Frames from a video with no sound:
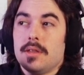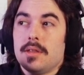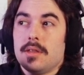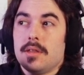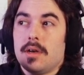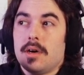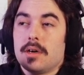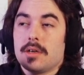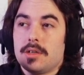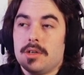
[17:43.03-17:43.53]

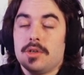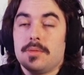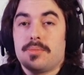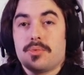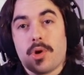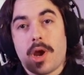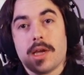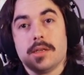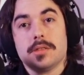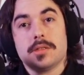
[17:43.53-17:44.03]
a good
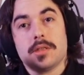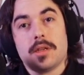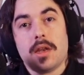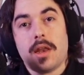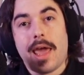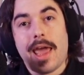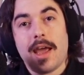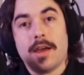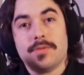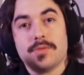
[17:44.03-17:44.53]
president
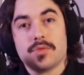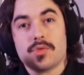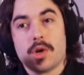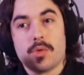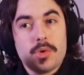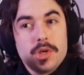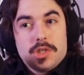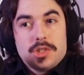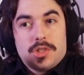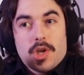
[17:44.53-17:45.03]
after all.
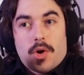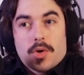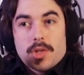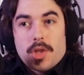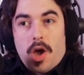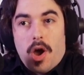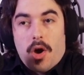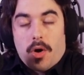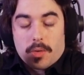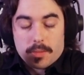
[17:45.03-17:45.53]
We just don't
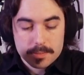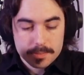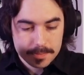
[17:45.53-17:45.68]
know.